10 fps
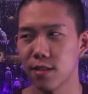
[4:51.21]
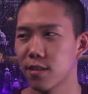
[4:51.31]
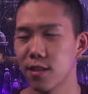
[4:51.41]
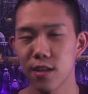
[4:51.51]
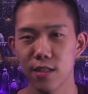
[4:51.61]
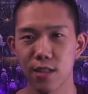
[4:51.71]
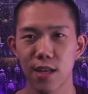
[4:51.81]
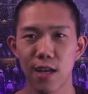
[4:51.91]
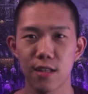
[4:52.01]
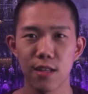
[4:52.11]
deducting
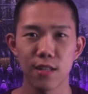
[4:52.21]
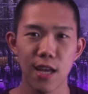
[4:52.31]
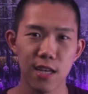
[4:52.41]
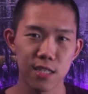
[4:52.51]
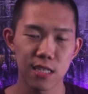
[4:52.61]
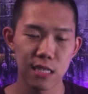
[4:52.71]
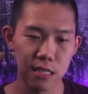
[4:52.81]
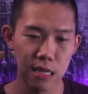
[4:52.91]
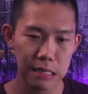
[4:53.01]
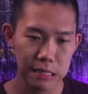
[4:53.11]
that in the taxes.
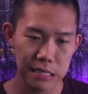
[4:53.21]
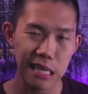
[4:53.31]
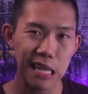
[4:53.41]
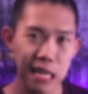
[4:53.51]
You know, you